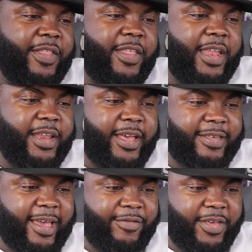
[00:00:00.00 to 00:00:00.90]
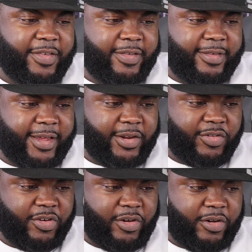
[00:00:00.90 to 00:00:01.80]
then and it does have his
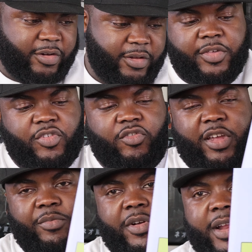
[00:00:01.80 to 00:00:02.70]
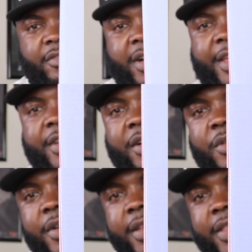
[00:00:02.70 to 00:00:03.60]
signature uh, screen printed right
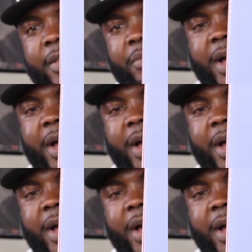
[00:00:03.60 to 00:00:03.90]
there on the